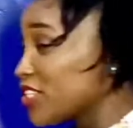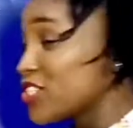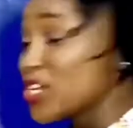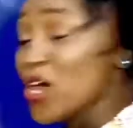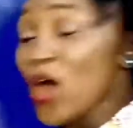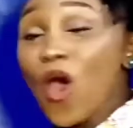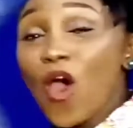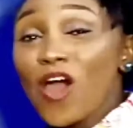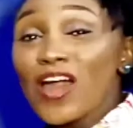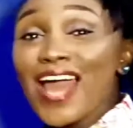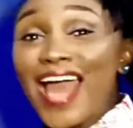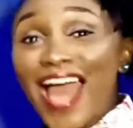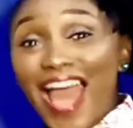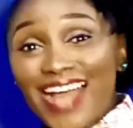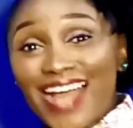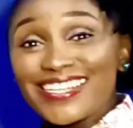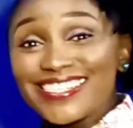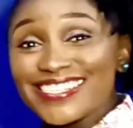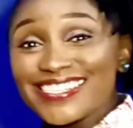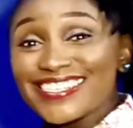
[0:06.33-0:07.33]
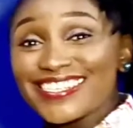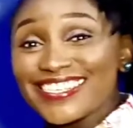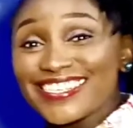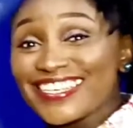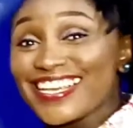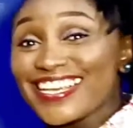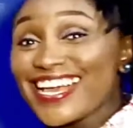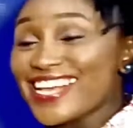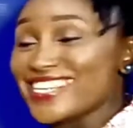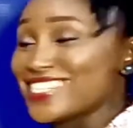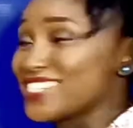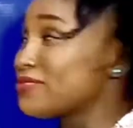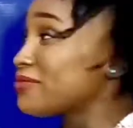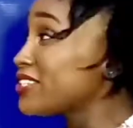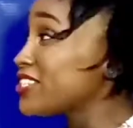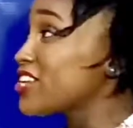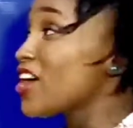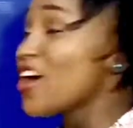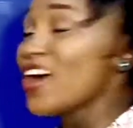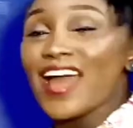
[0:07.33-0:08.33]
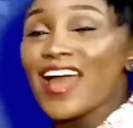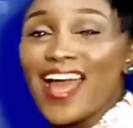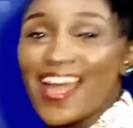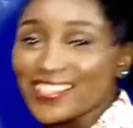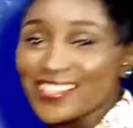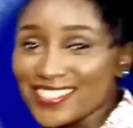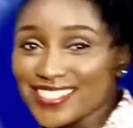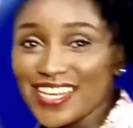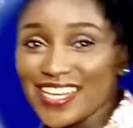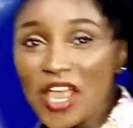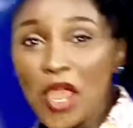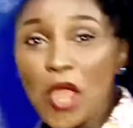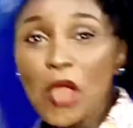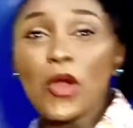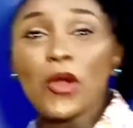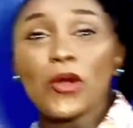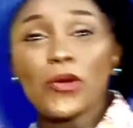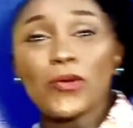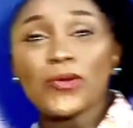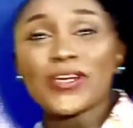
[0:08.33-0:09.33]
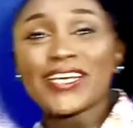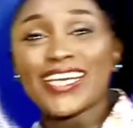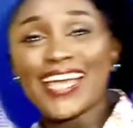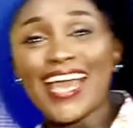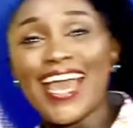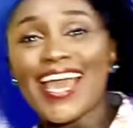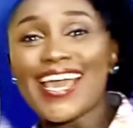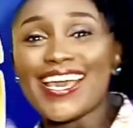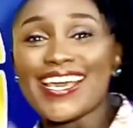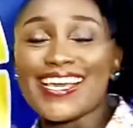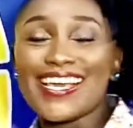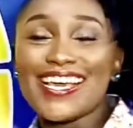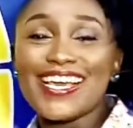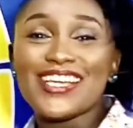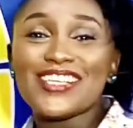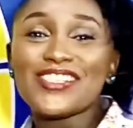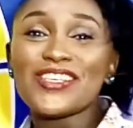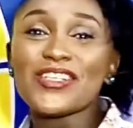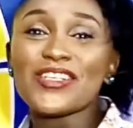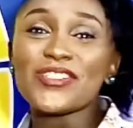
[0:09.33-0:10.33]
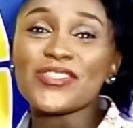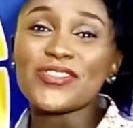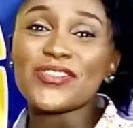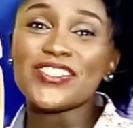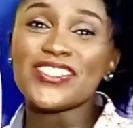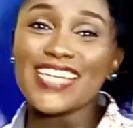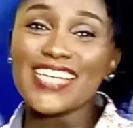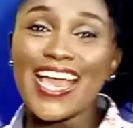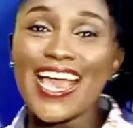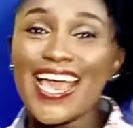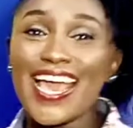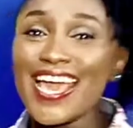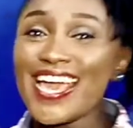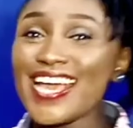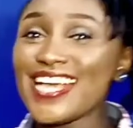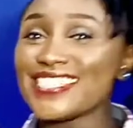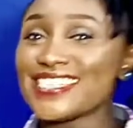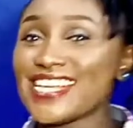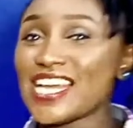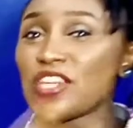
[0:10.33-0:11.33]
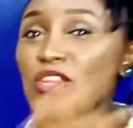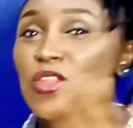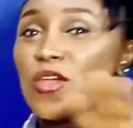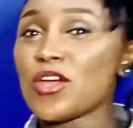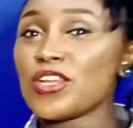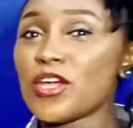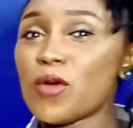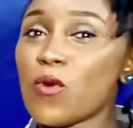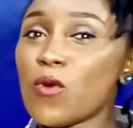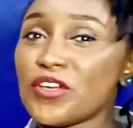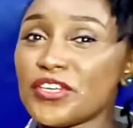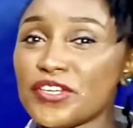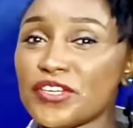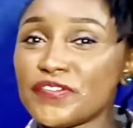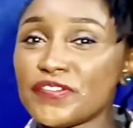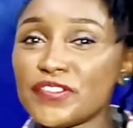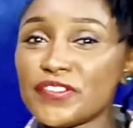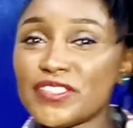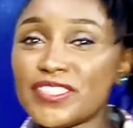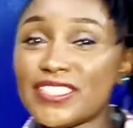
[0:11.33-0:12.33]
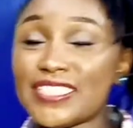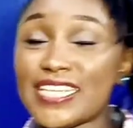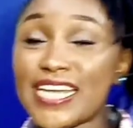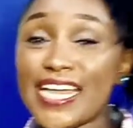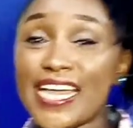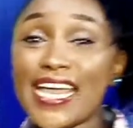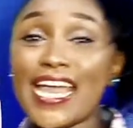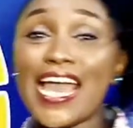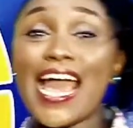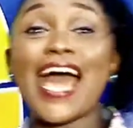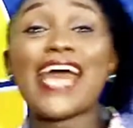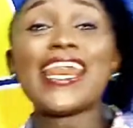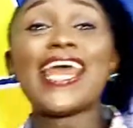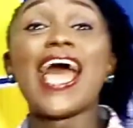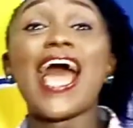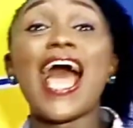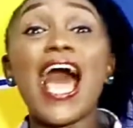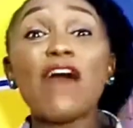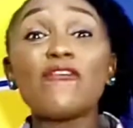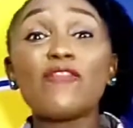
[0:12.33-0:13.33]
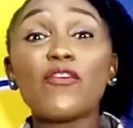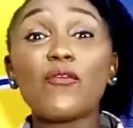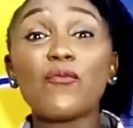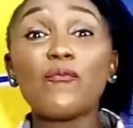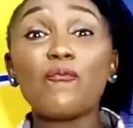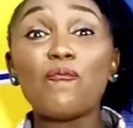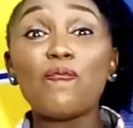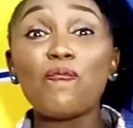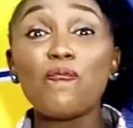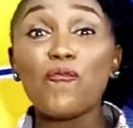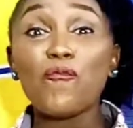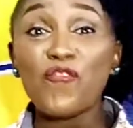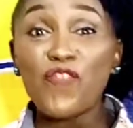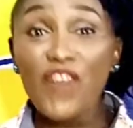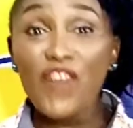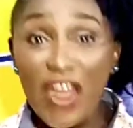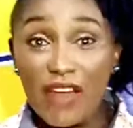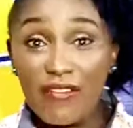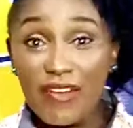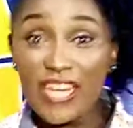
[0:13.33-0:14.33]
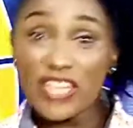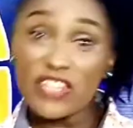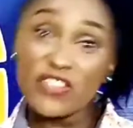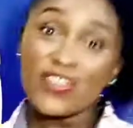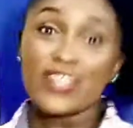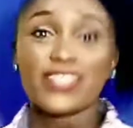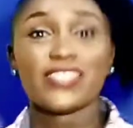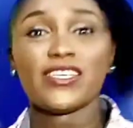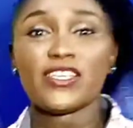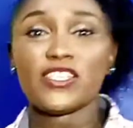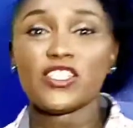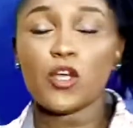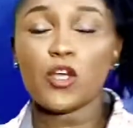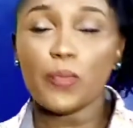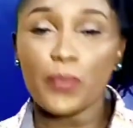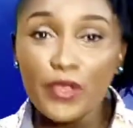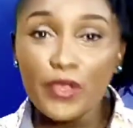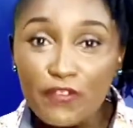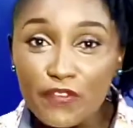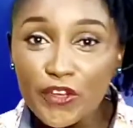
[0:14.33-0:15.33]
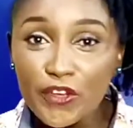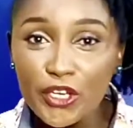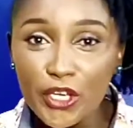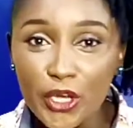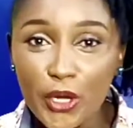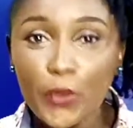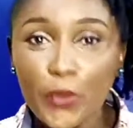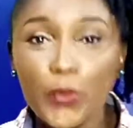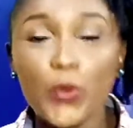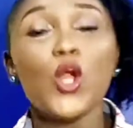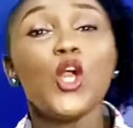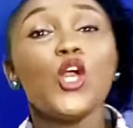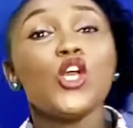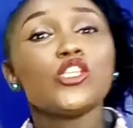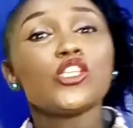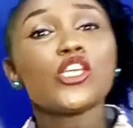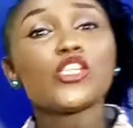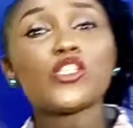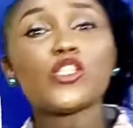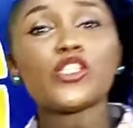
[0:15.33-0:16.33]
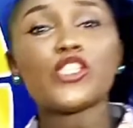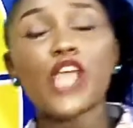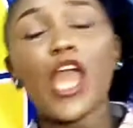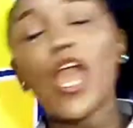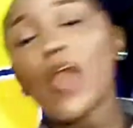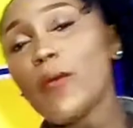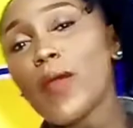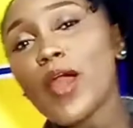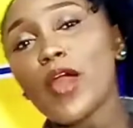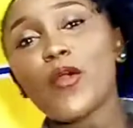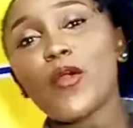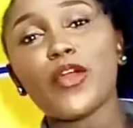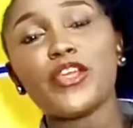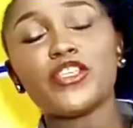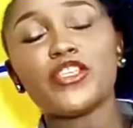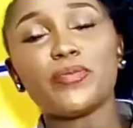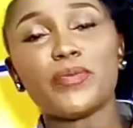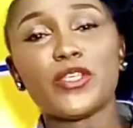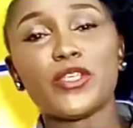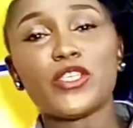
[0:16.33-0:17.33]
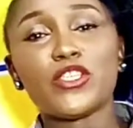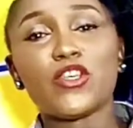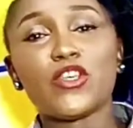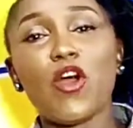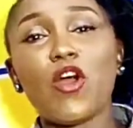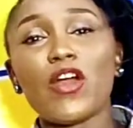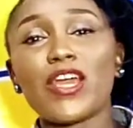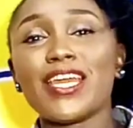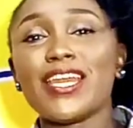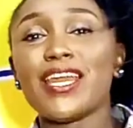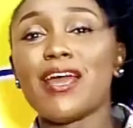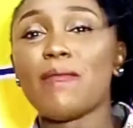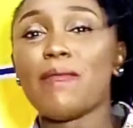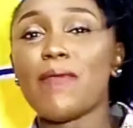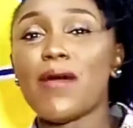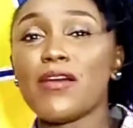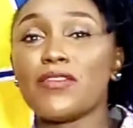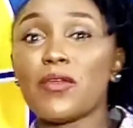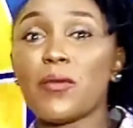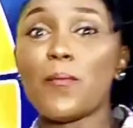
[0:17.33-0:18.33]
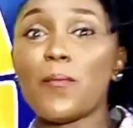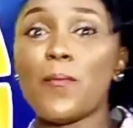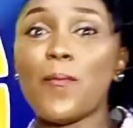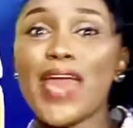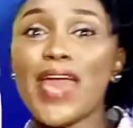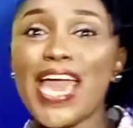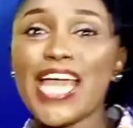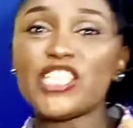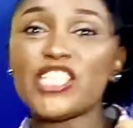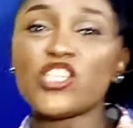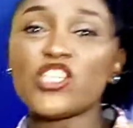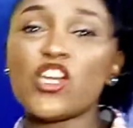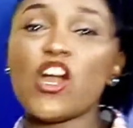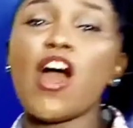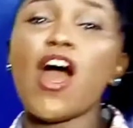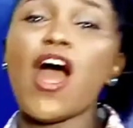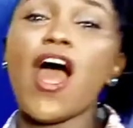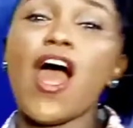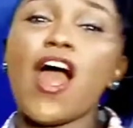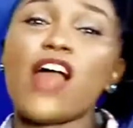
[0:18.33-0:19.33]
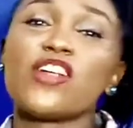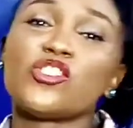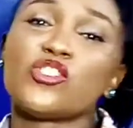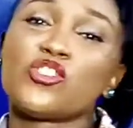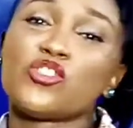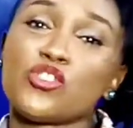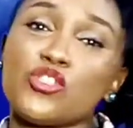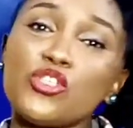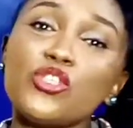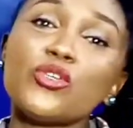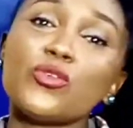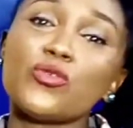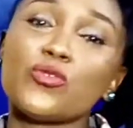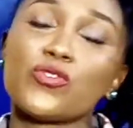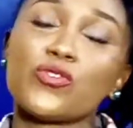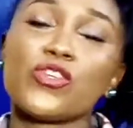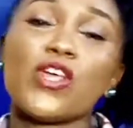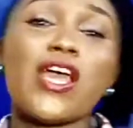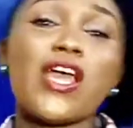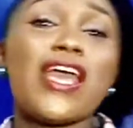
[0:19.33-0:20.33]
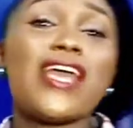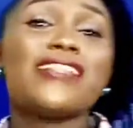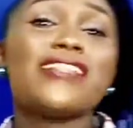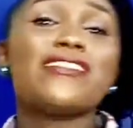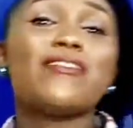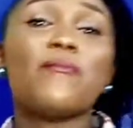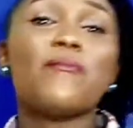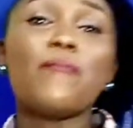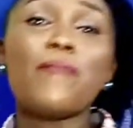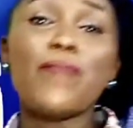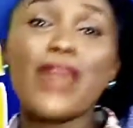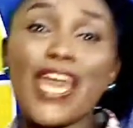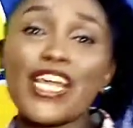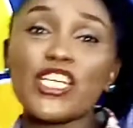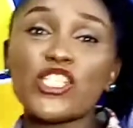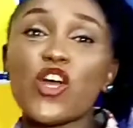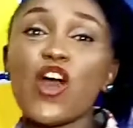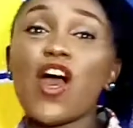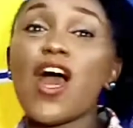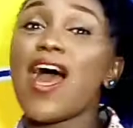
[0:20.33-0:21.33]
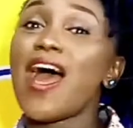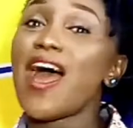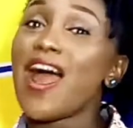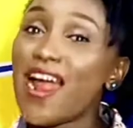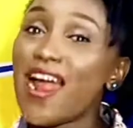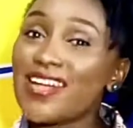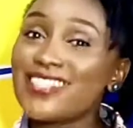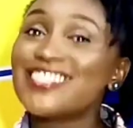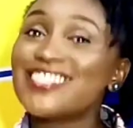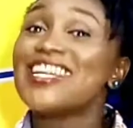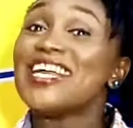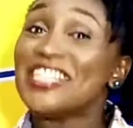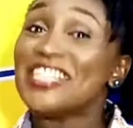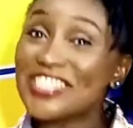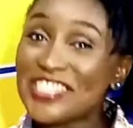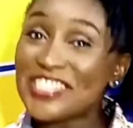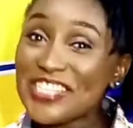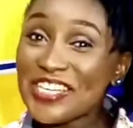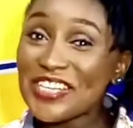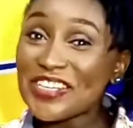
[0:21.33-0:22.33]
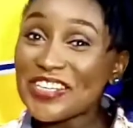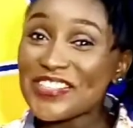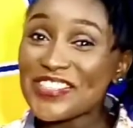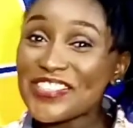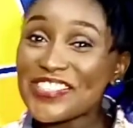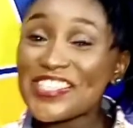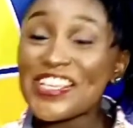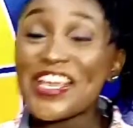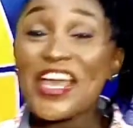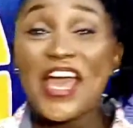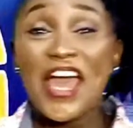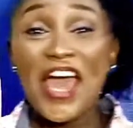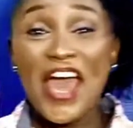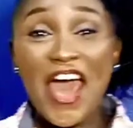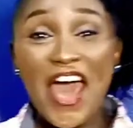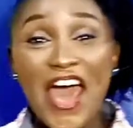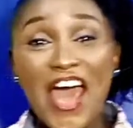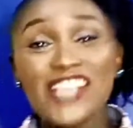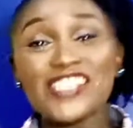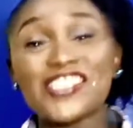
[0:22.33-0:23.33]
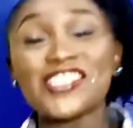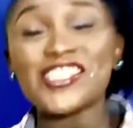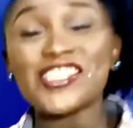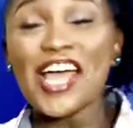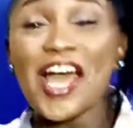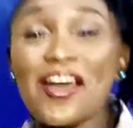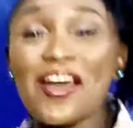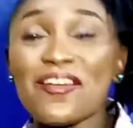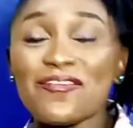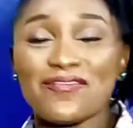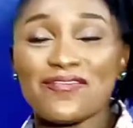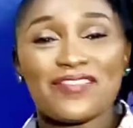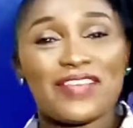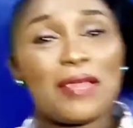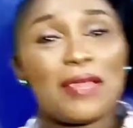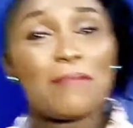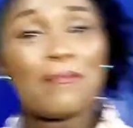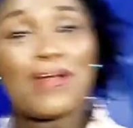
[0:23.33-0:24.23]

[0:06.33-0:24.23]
talk art. Yes, we talk art. Okay, so today is another wonderful day and I have a very interesting topic for you. So today we are going to be talking about the major art tools. The major art tools. Awesome! My